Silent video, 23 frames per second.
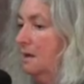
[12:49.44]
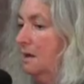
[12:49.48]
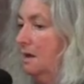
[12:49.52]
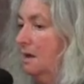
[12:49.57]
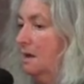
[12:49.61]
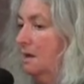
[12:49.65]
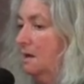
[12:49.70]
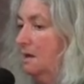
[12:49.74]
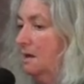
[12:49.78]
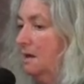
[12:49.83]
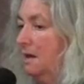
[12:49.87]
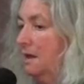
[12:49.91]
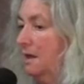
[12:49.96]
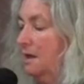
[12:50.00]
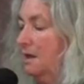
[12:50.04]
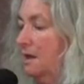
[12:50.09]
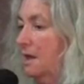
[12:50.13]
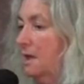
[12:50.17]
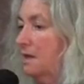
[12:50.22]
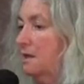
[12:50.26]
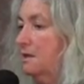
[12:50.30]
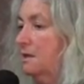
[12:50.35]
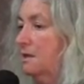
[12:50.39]

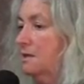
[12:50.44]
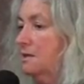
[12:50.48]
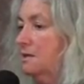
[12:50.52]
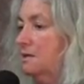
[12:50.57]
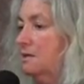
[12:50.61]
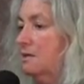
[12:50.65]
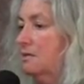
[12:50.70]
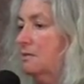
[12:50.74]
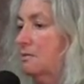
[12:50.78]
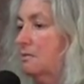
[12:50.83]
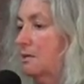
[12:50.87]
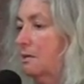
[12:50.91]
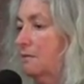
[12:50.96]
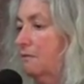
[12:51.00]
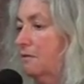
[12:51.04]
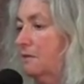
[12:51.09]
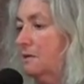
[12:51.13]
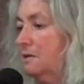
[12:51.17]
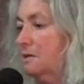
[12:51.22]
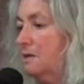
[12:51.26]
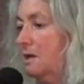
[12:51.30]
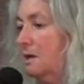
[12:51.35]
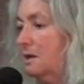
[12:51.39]
And I think it's a good one for
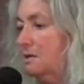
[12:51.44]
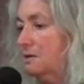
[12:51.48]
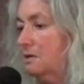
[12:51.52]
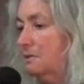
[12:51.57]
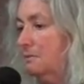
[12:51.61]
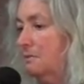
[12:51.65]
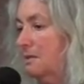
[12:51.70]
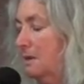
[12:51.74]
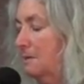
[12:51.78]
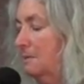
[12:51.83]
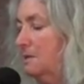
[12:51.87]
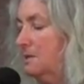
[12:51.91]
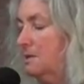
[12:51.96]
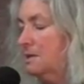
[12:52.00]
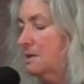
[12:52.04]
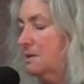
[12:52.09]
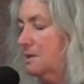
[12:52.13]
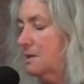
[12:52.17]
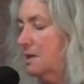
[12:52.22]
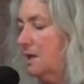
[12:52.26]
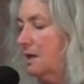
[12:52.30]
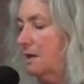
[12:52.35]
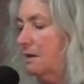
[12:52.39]
us all to maybe
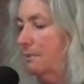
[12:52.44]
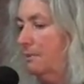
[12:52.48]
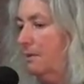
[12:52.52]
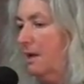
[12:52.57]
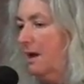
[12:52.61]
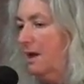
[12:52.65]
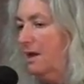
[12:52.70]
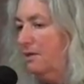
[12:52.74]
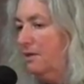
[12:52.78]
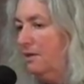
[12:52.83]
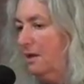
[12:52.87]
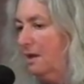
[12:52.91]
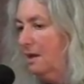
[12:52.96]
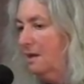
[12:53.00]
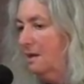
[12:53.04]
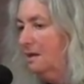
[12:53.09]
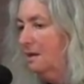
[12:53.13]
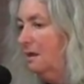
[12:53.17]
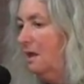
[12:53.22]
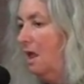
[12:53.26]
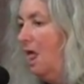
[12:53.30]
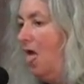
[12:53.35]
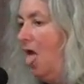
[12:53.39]
just take a breath and